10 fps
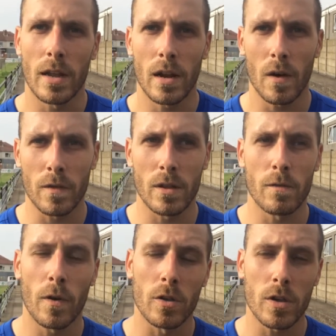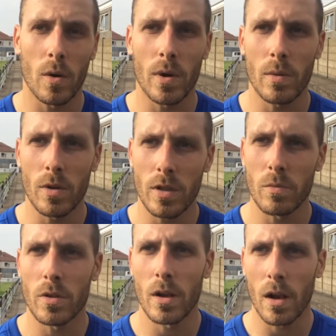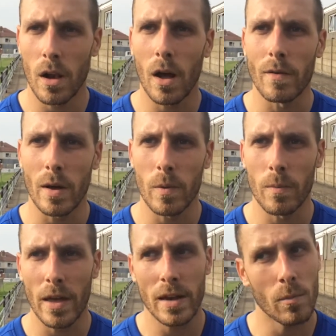And then after the first goal went in, we seemed to liven up a bit,